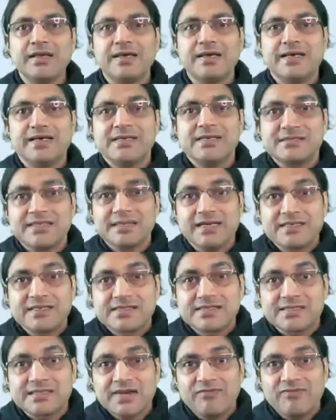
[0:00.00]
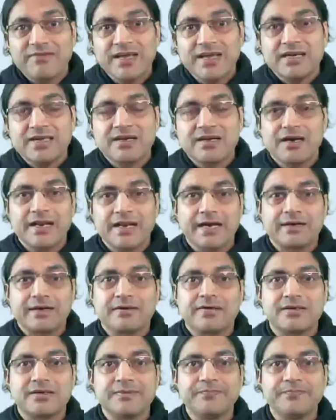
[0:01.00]
is itself
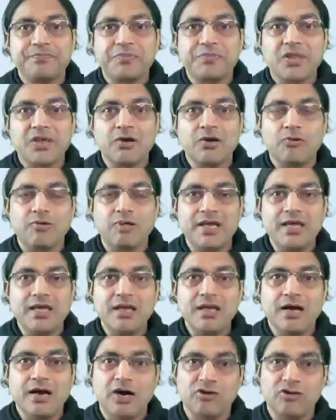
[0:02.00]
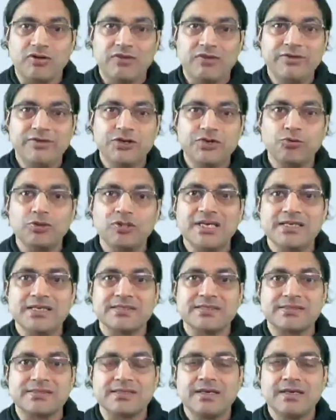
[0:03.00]
incorrect, okay, how can we do
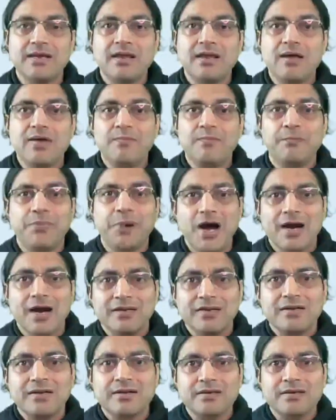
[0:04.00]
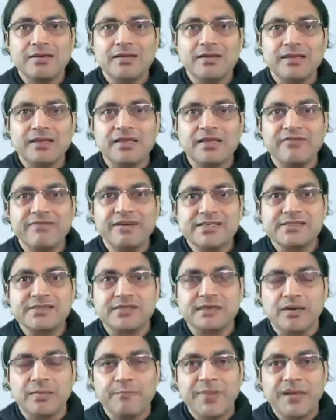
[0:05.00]
this? But giving
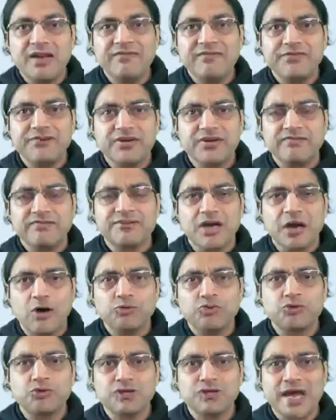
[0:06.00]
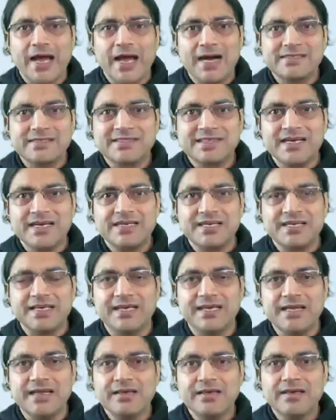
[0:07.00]
some benefit of doubt to the
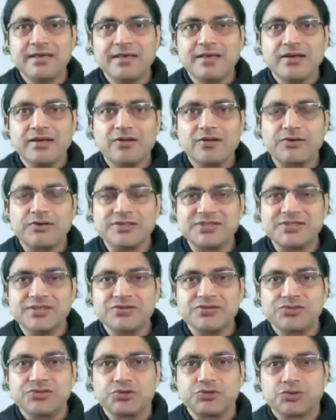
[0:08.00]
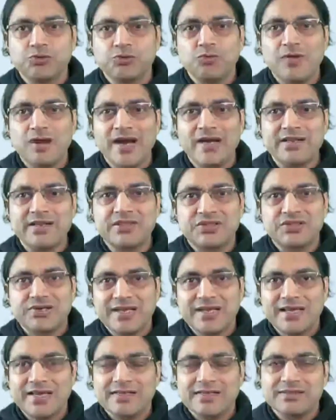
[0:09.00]
XAT, questions 2 and
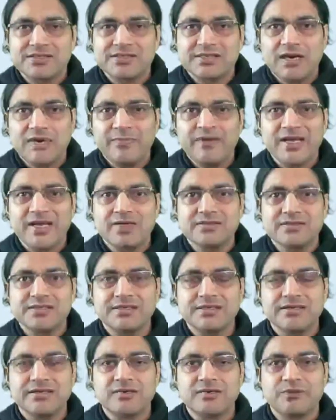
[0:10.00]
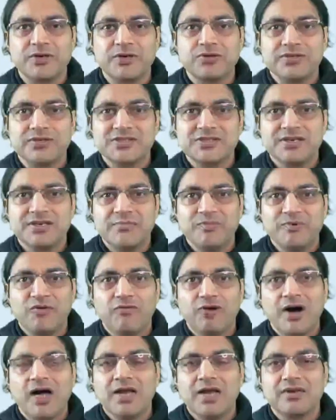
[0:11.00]
3 can still be considered. But question number
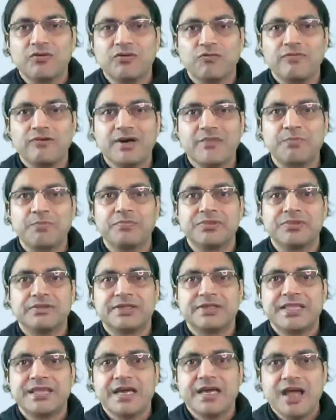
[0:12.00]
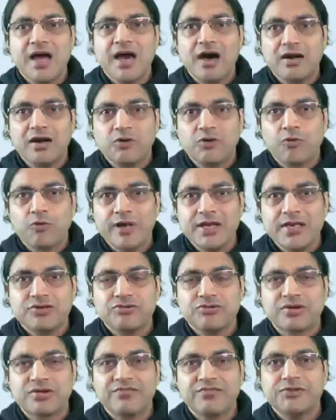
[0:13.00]
1, where they are going
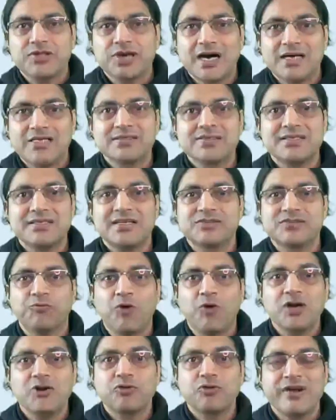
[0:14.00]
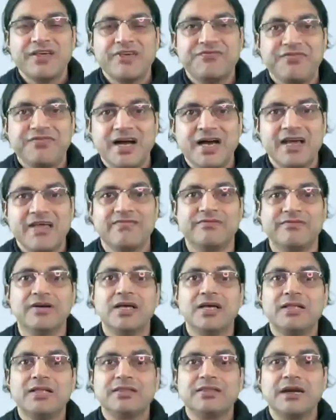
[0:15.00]
to give you the answer as 125
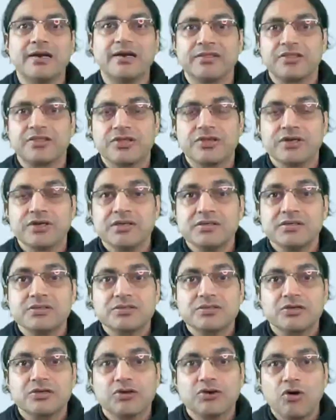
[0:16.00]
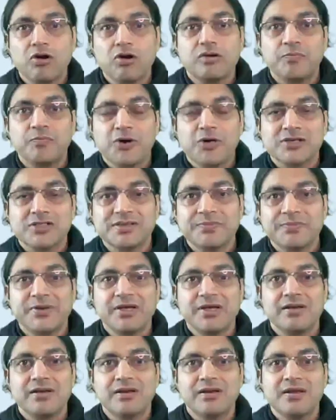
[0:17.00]
that is just not
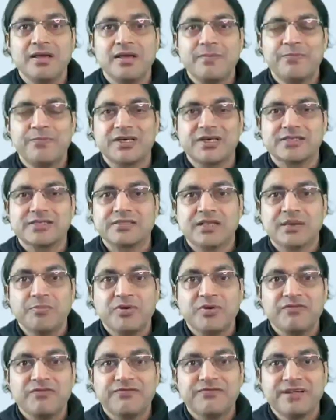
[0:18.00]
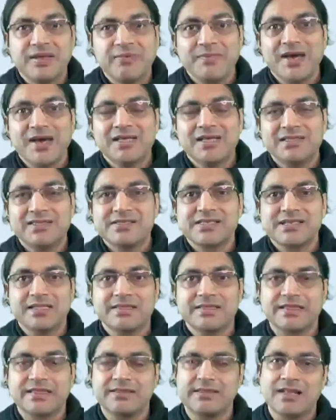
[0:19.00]
possible because number of females
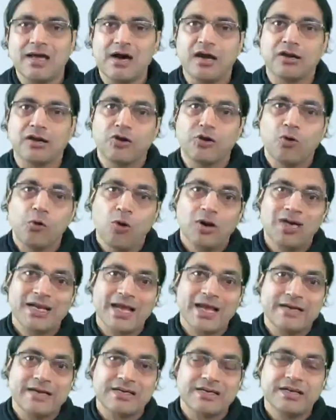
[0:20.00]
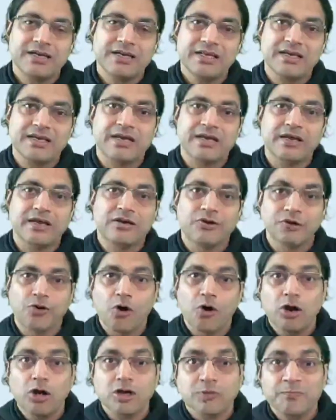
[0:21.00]
in a known category
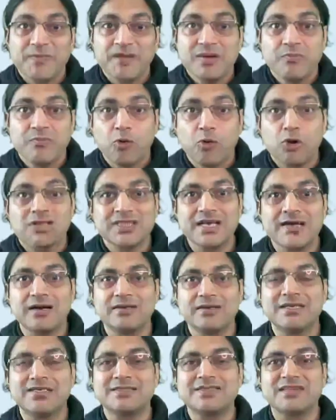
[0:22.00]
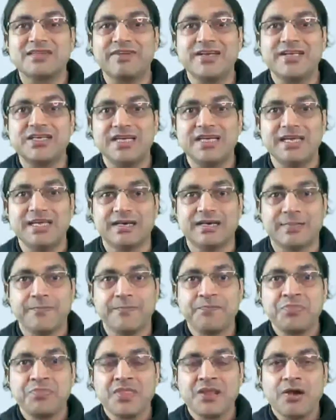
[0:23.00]
cannot be more than 117.
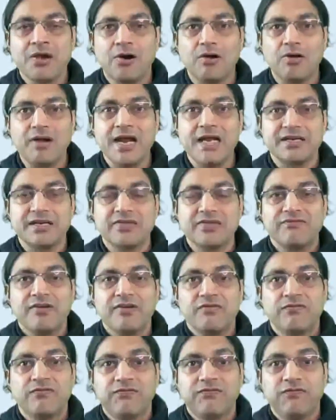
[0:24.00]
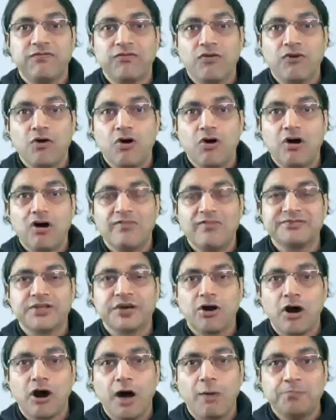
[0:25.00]
Alright, in fact, four of the
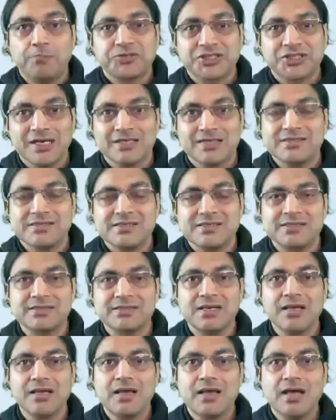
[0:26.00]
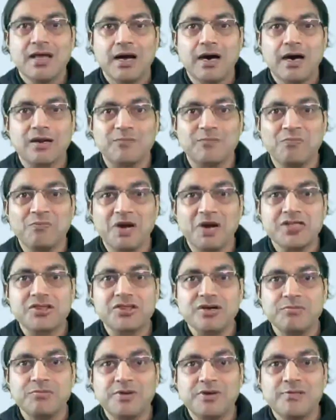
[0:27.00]
options are much
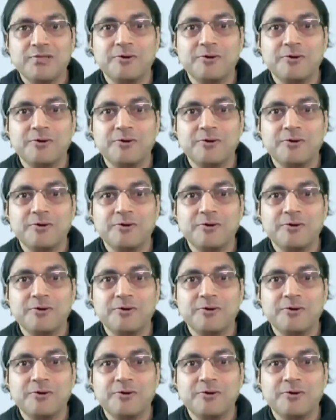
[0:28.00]
above